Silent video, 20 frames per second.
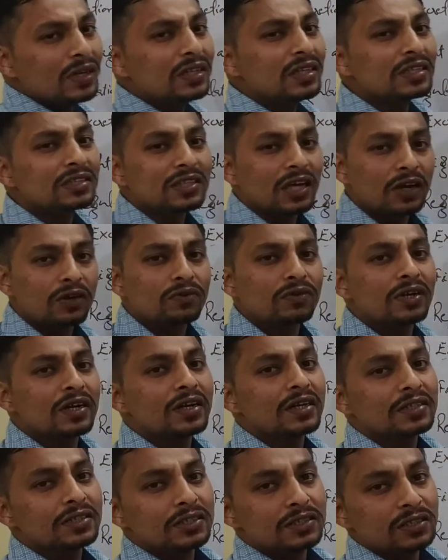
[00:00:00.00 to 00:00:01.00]
the
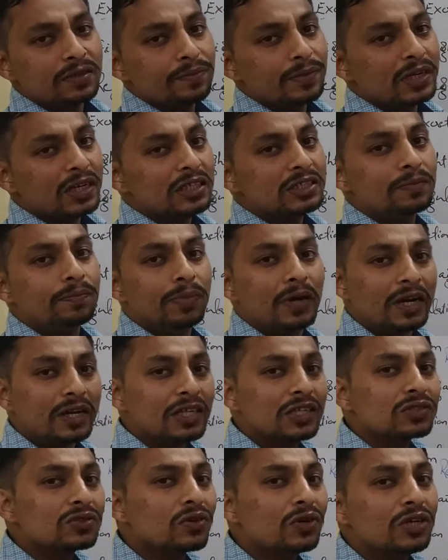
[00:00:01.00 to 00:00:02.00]
circulatory system, because blood
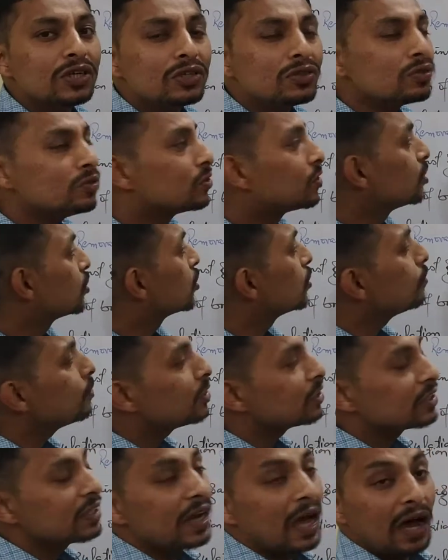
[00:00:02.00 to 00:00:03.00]
is going to distribute
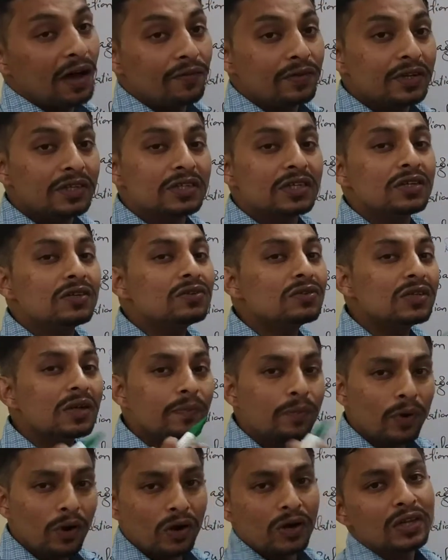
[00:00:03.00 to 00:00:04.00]
each and everything to the
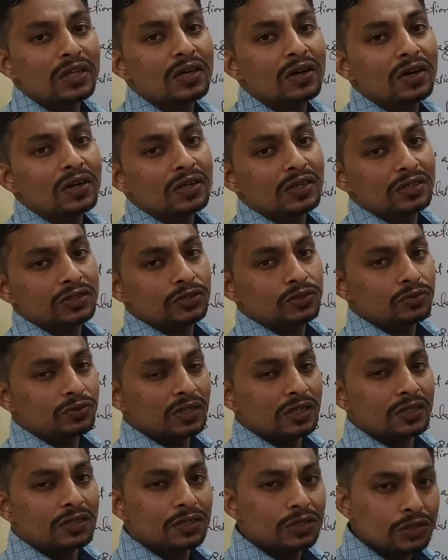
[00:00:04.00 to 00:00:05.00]
body organs, to
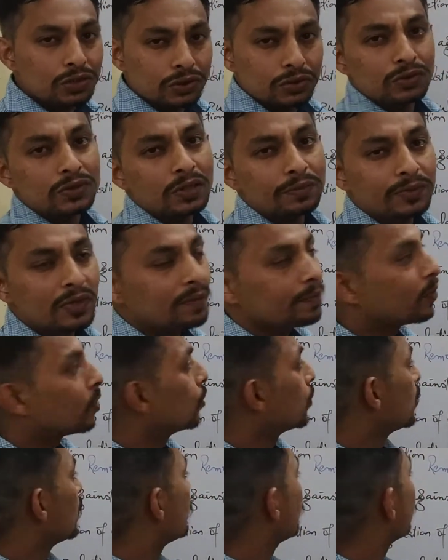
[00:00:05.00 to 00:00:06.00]
the tissues of the body.